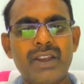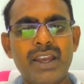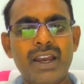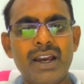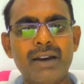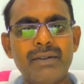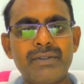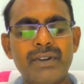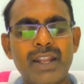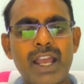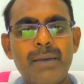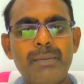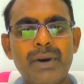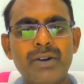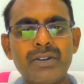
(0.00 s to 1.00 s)
way of
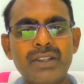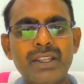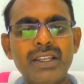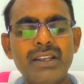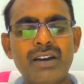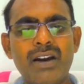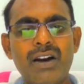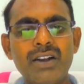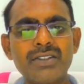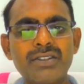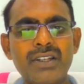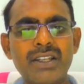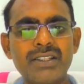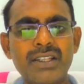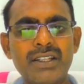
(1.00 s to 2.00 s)
damp out the
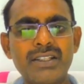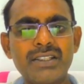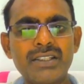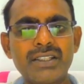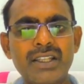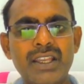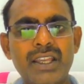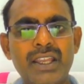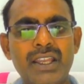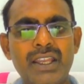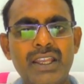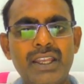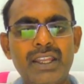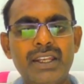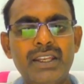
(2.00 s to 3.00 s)
oscillations
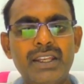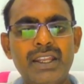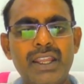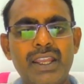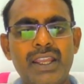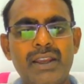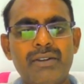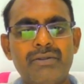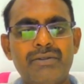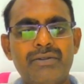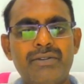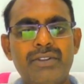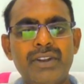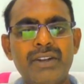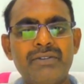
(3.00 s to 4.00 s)
in
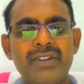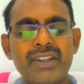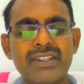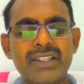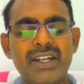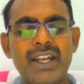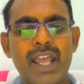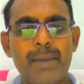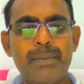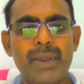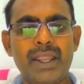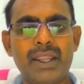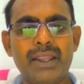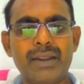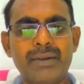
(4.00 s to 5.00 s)
fluid friction
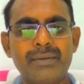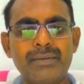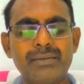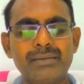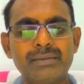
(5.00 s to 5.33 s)
damping.